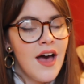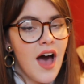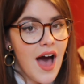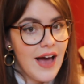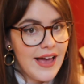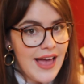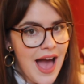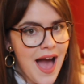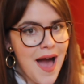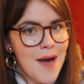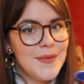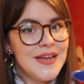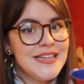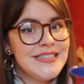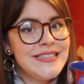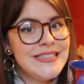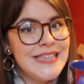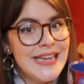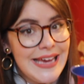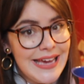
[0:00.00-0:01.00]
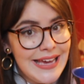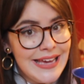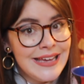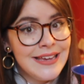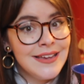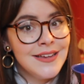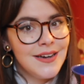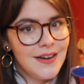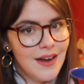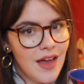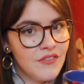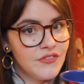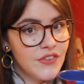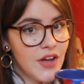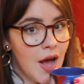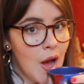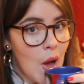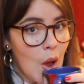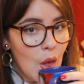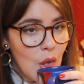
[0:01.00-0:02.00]
I am a tea
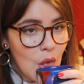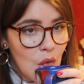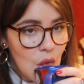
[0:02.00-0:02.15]
lover.